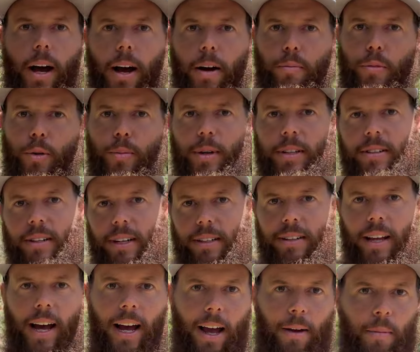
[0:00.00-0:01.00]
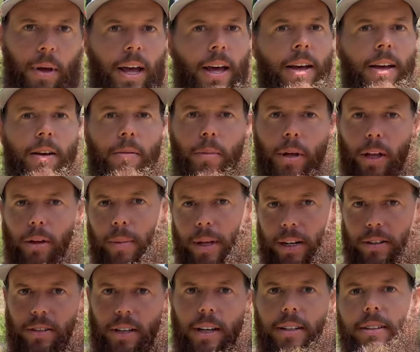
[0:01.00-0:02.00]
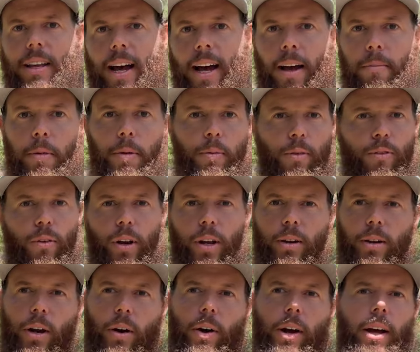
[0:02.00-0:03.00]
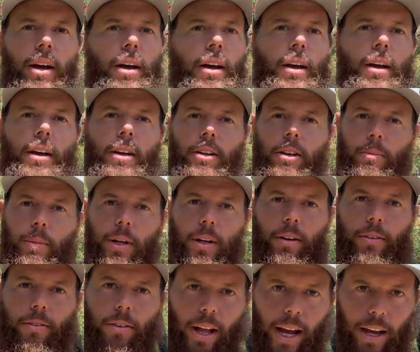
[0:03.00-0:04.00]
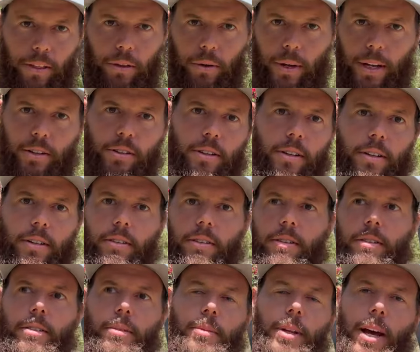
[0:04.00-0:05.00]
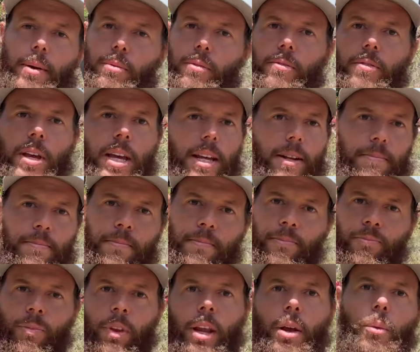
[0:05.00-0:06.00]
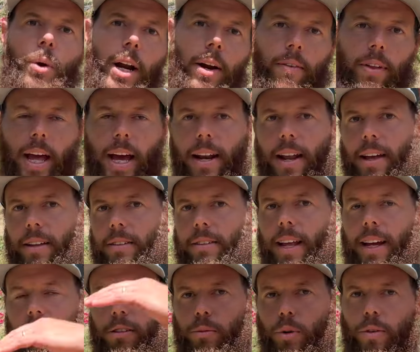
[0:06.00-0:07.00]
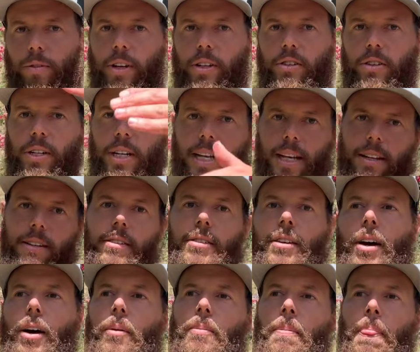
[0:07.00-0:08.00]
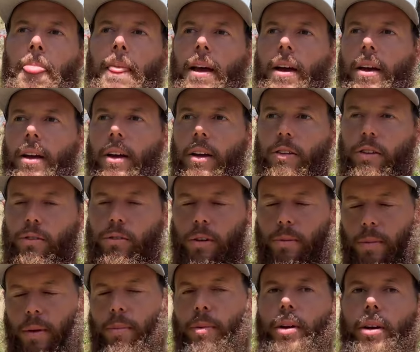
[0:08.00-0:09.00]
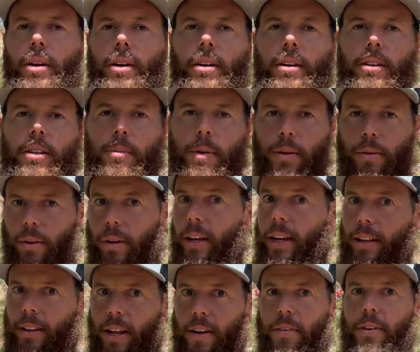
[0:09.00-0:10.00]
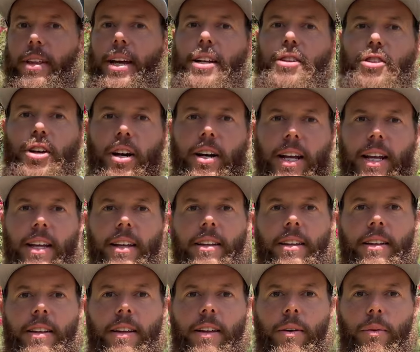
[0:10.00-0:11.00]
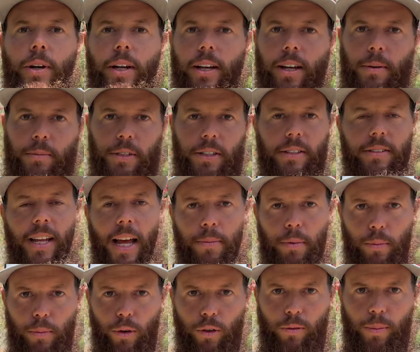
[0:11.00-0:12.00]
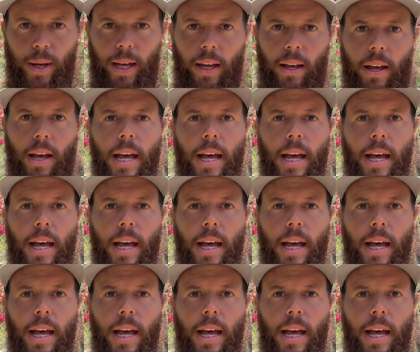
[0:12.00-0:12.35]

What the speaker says: movements at a time, millimeters at a time, and before you know it, you'll be able to fly to inches and sometimes feet, whatever that next move is you need. So just remember to be really in love with that journey when it comes to this type of movement,